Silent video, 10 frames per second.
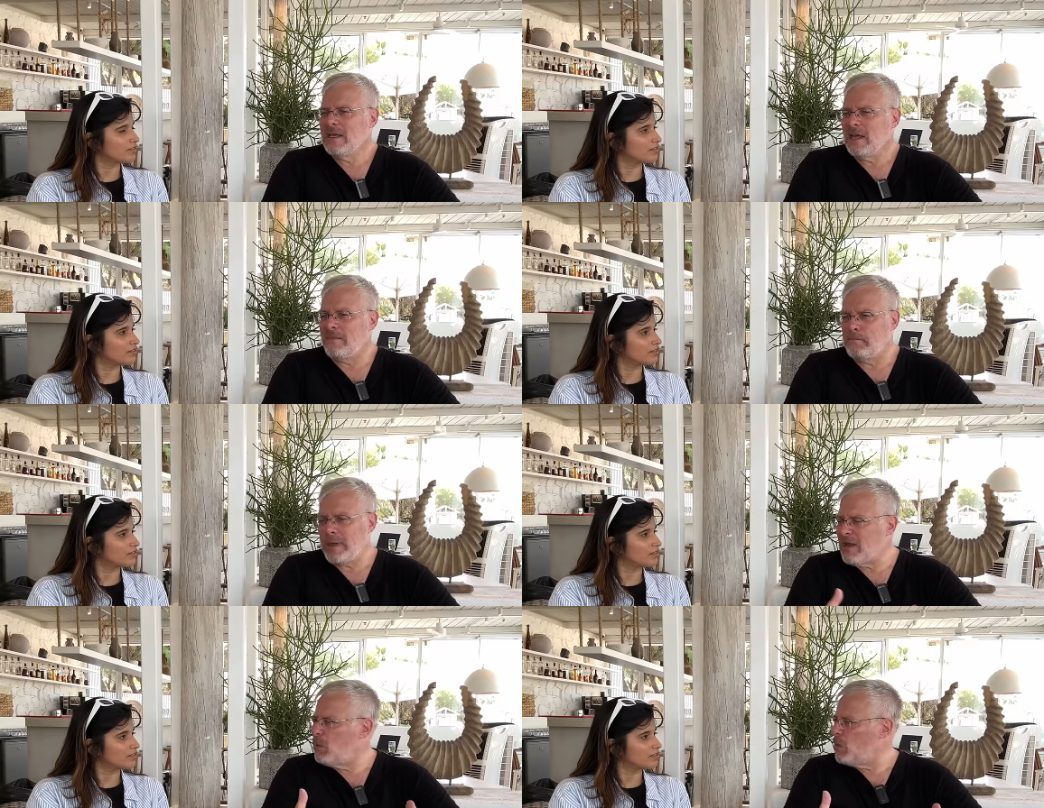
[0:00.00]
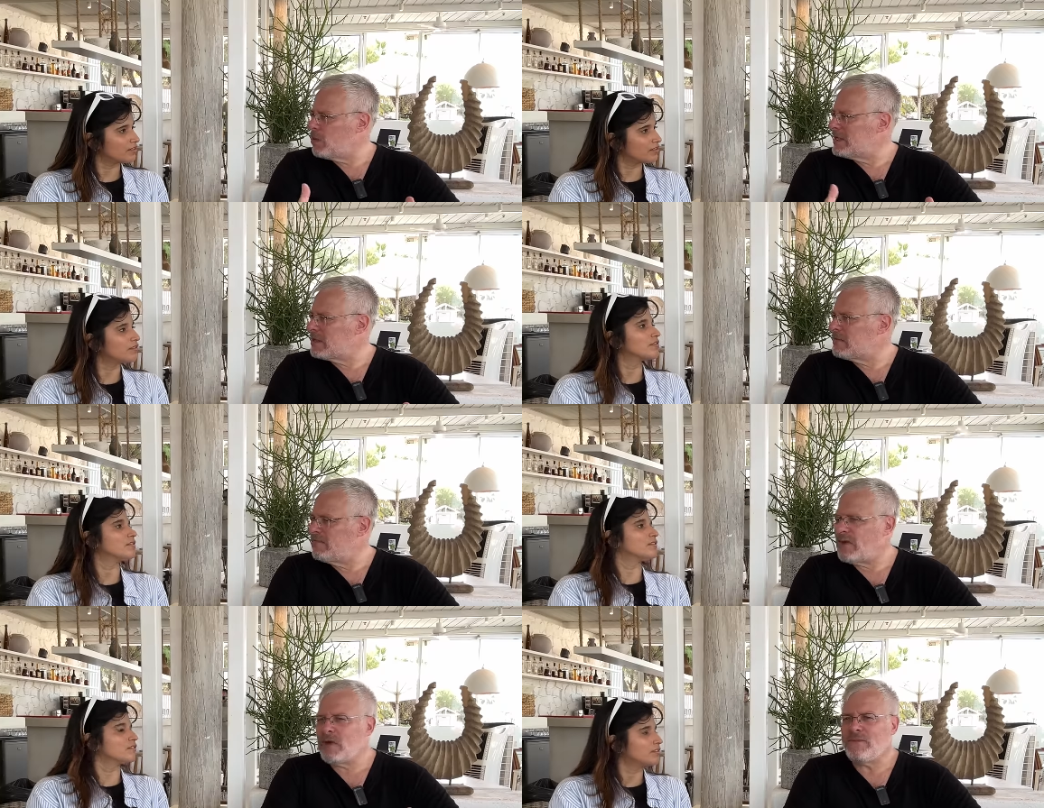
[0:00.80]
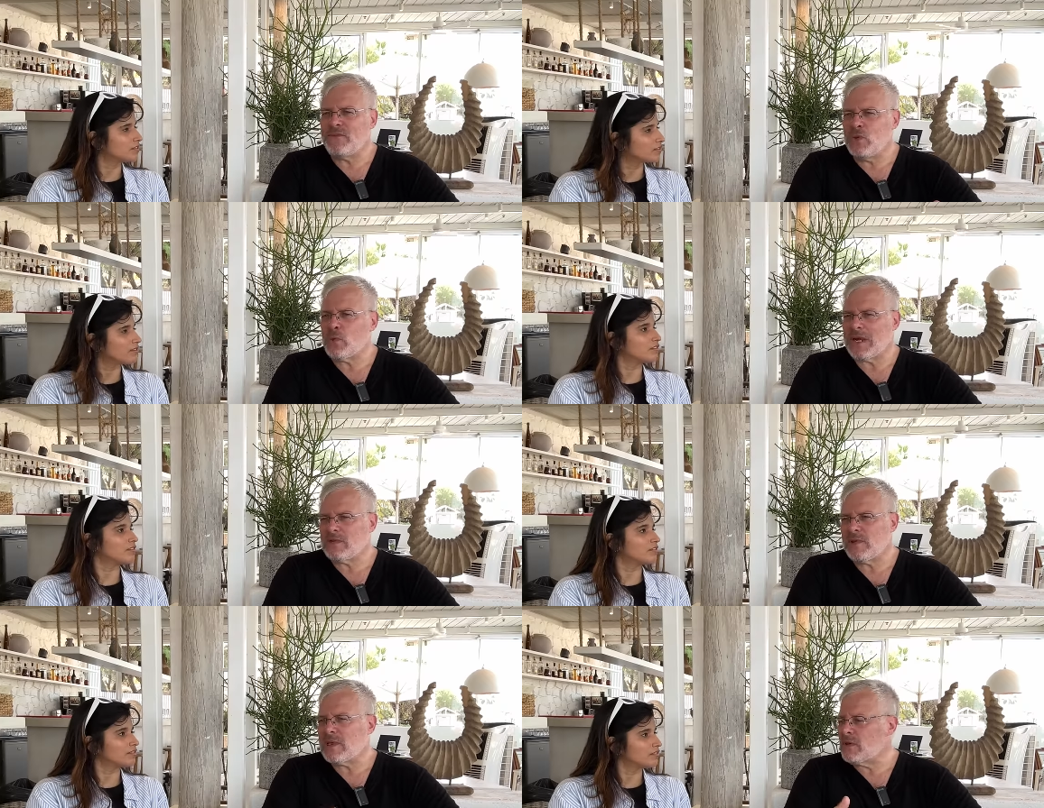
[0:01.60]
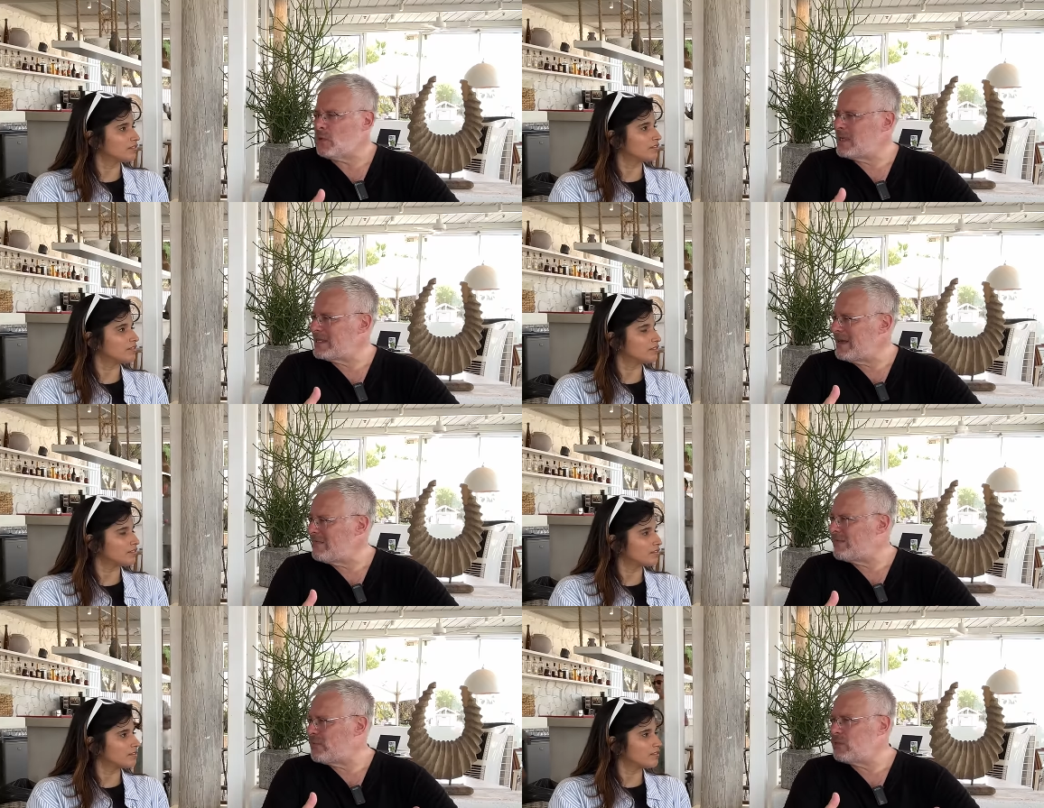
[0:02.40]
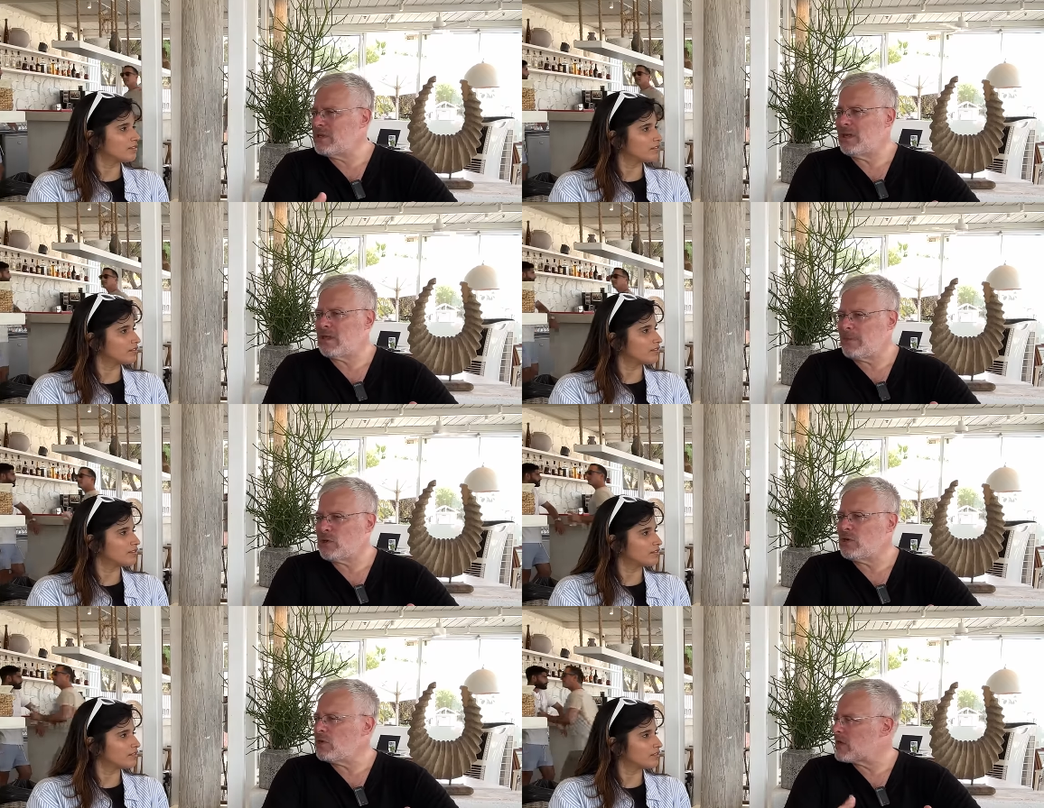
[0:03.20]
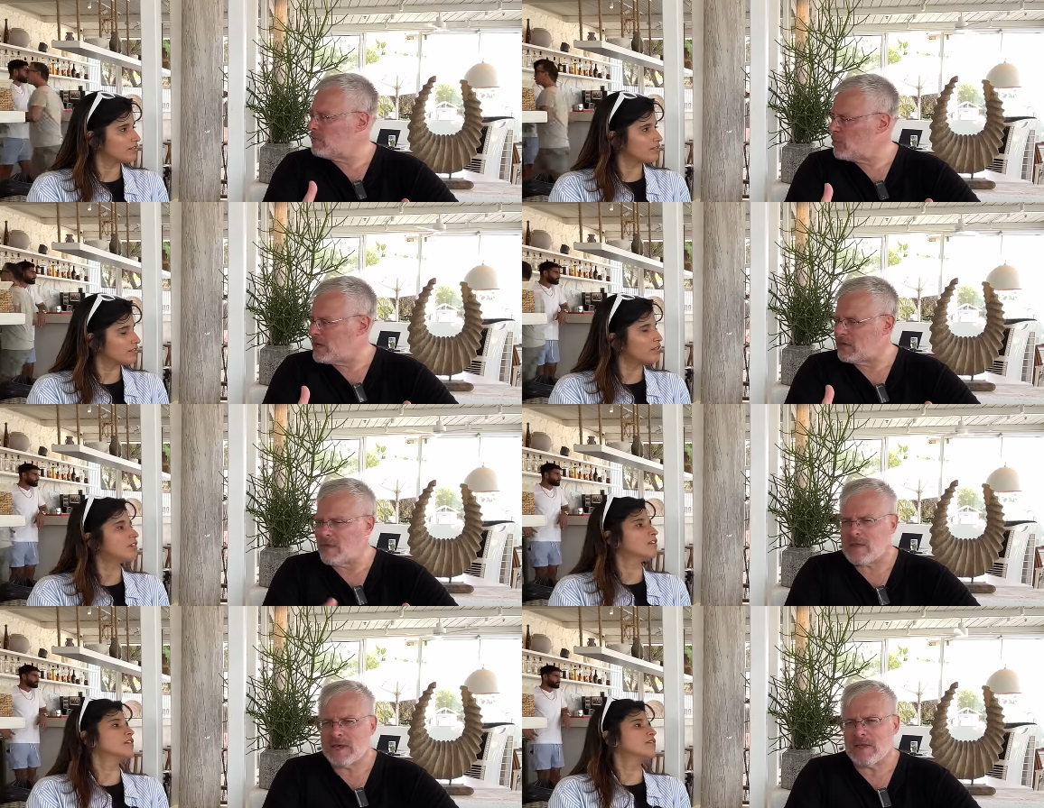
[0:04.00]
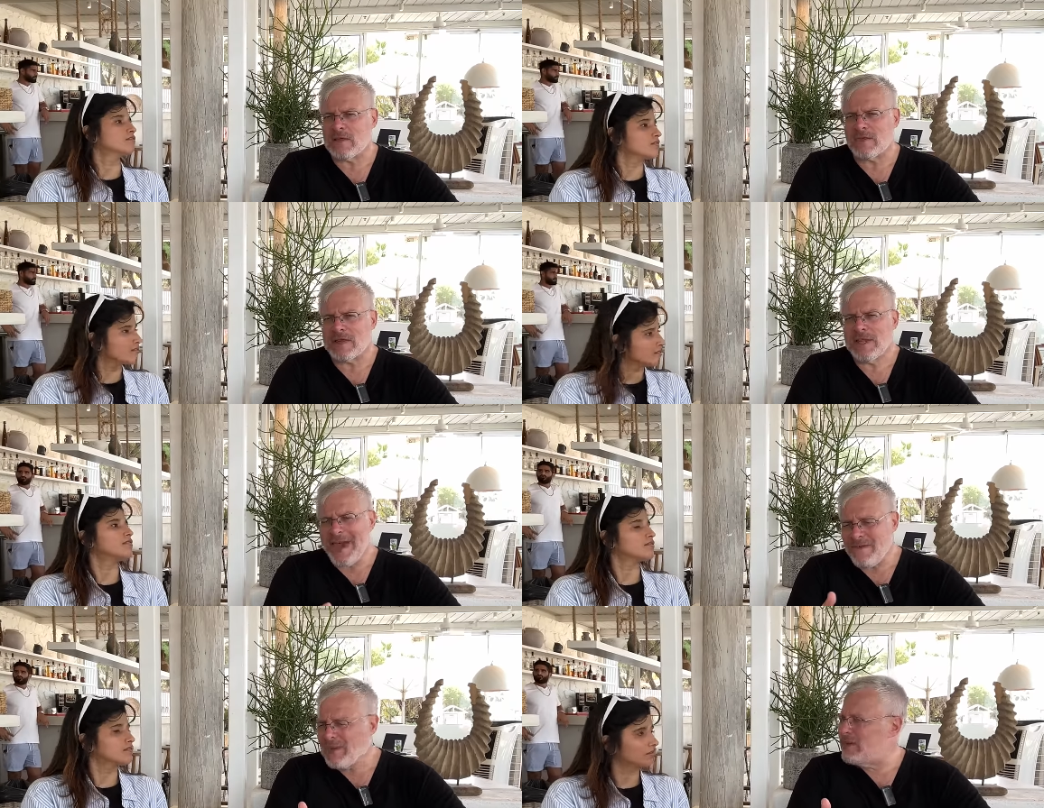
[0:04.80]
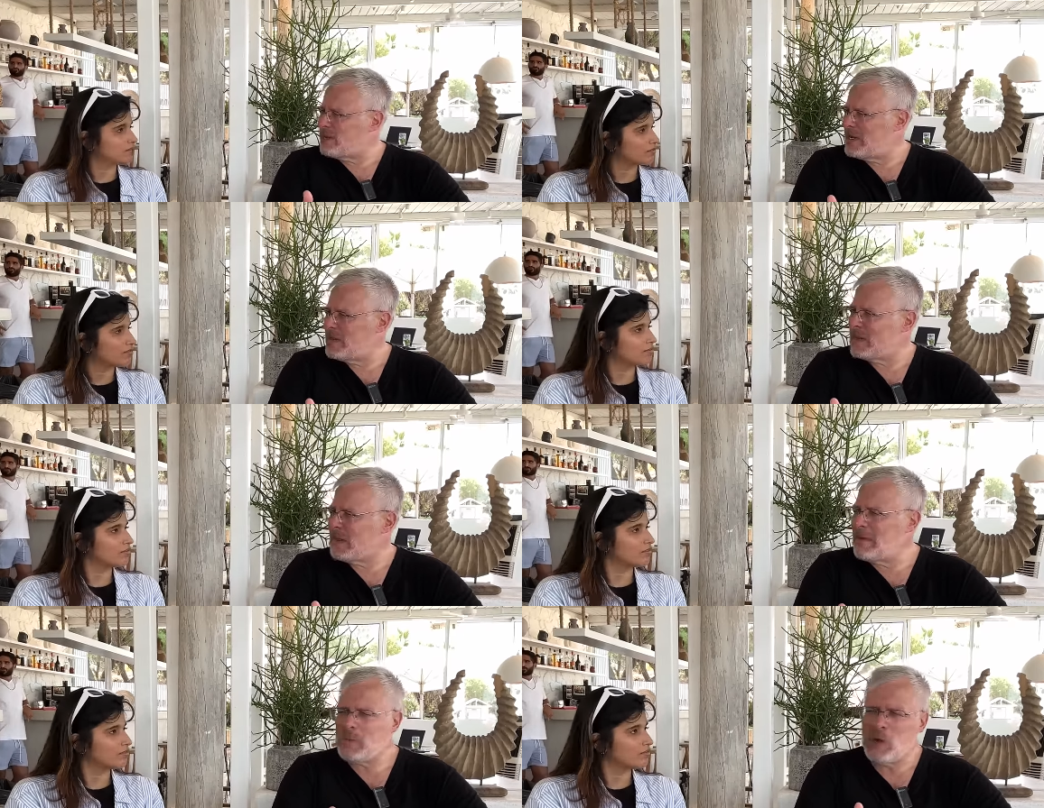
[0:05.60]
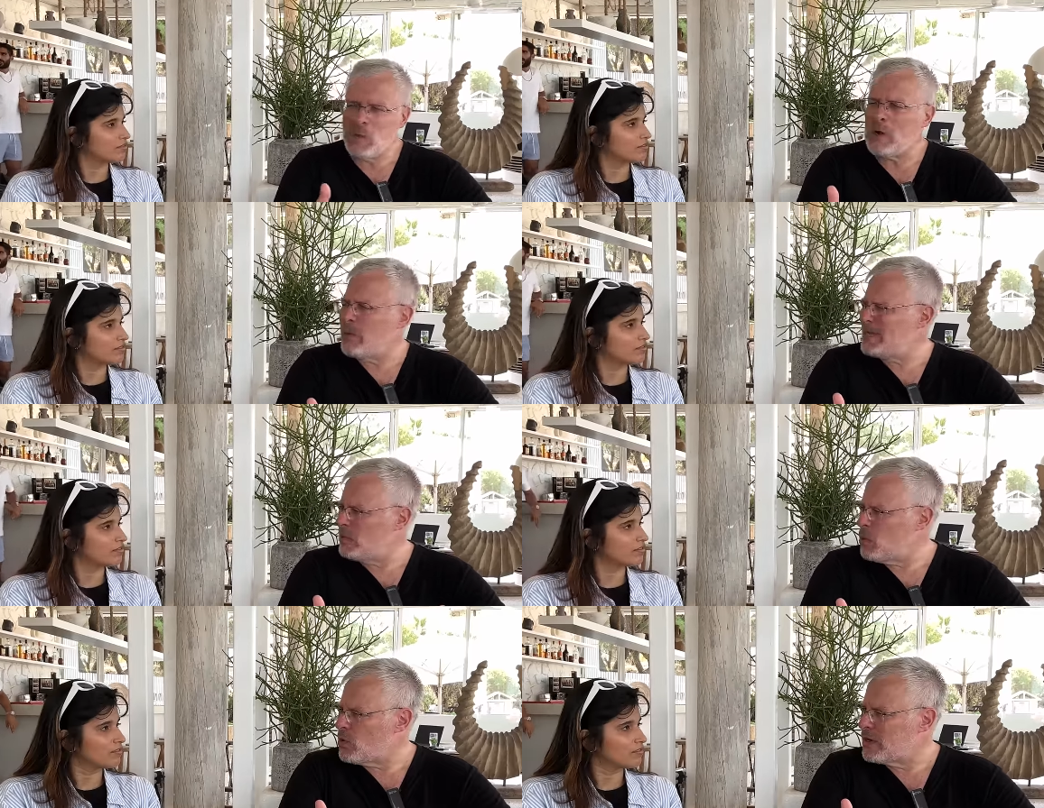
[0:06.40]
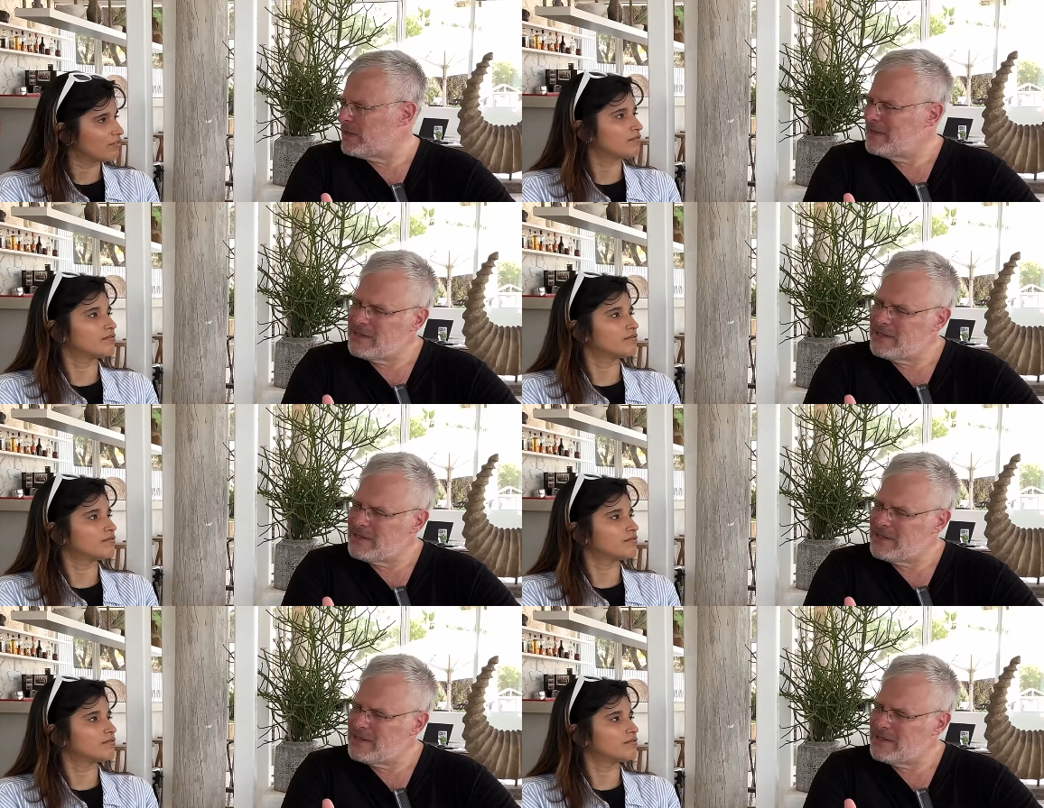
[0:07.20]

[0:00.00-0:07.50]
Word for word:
Speaker 1: a big war that very few countries in the world ever fought, especially not small countries like Israel. Having friends, I mean, we will win the war.